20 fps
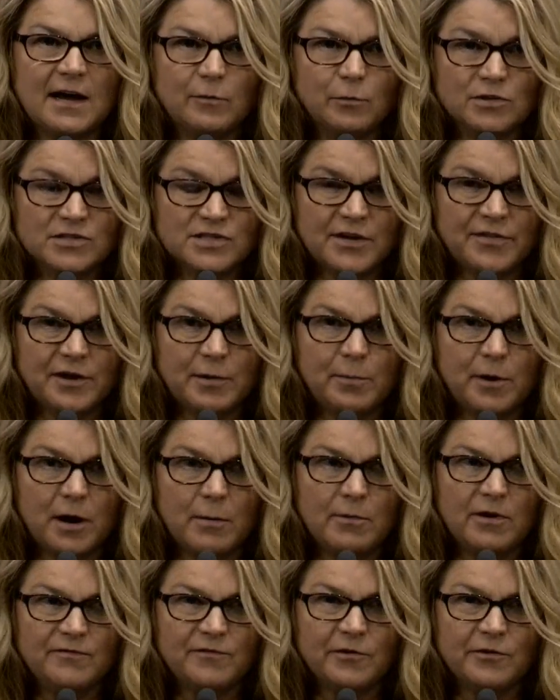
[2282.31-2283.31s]
was on the
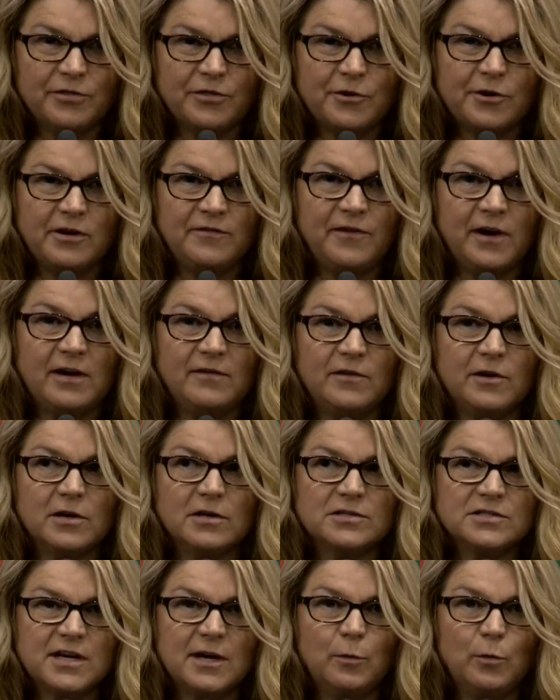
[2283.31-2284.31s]
department for 35
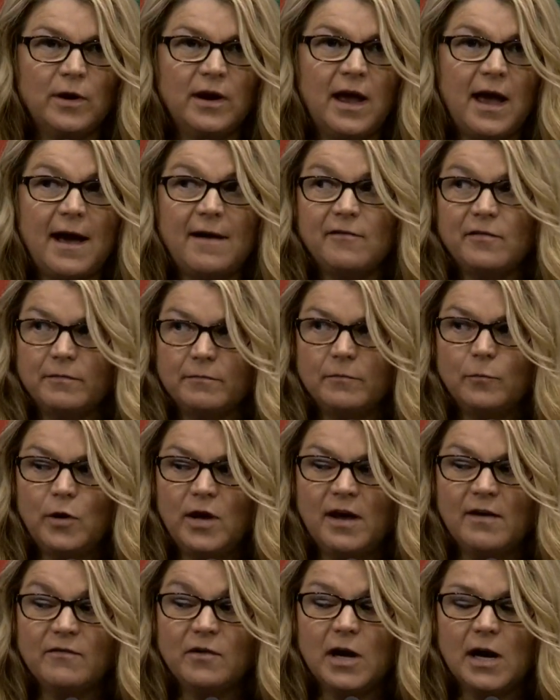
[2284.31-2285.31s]
years, and we
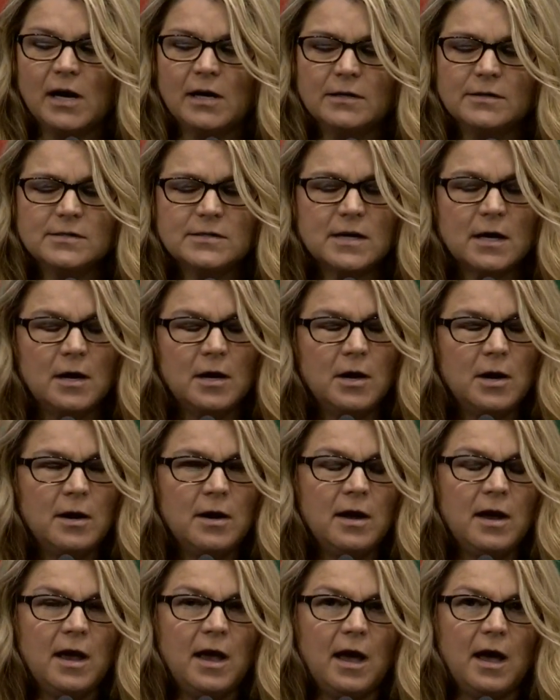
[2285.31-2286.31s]
have guns.
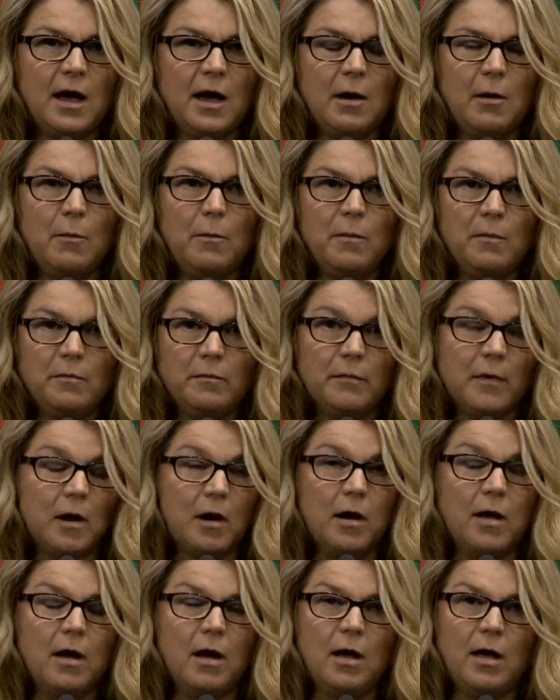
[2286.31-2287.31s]

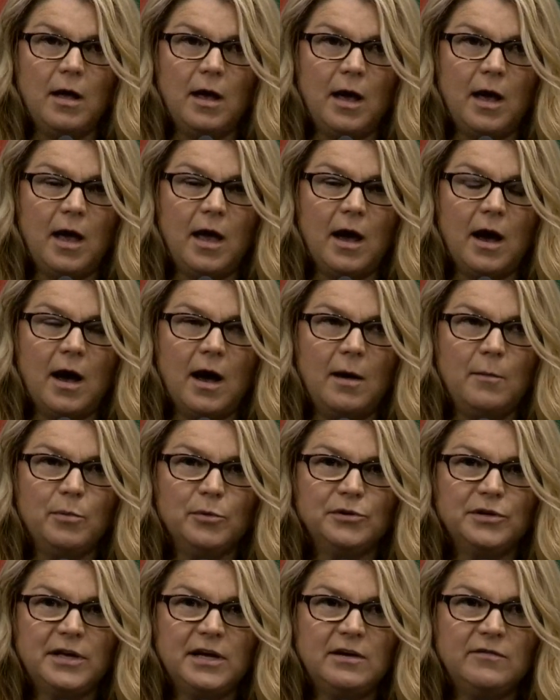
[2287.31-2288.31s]
I
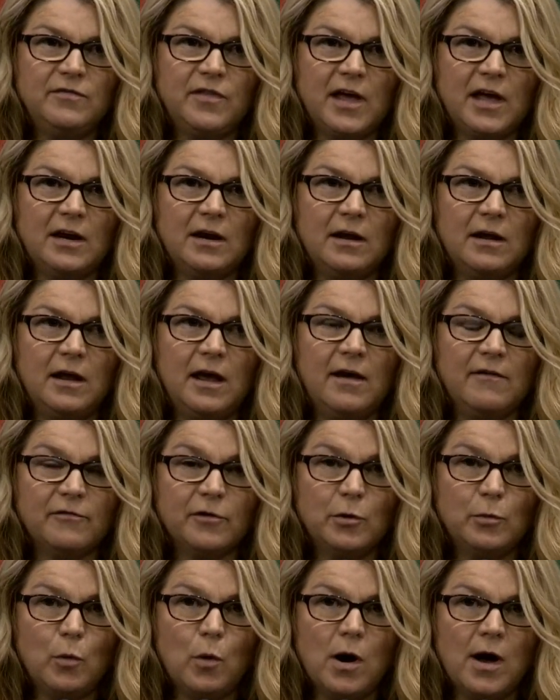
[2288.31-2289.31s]
believe that
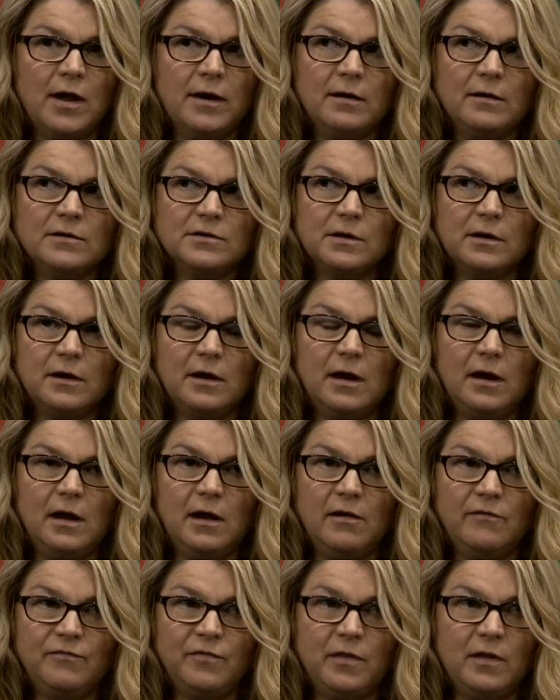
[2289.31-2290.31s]
everyone,
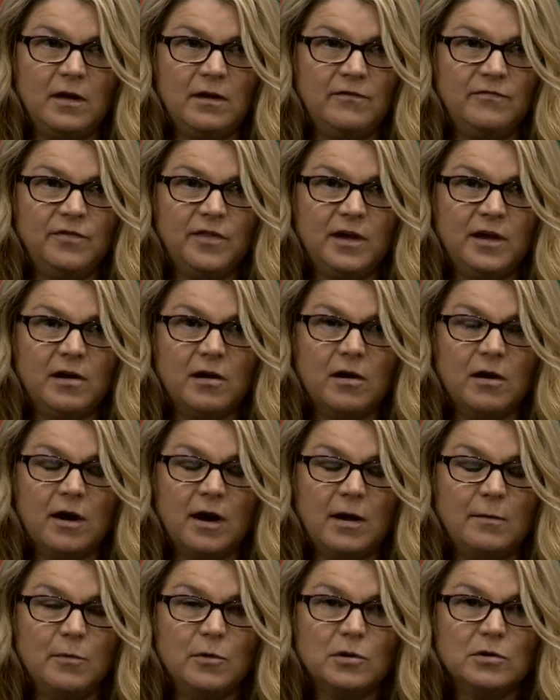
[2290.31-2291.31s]
if they are
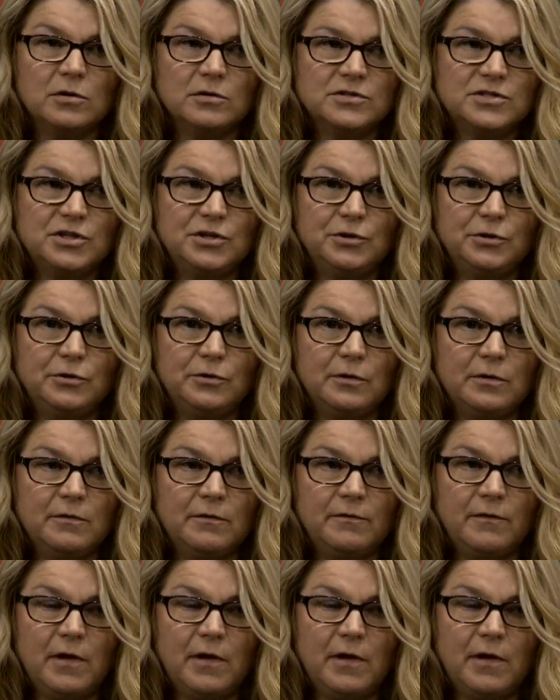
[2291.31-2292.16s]
able to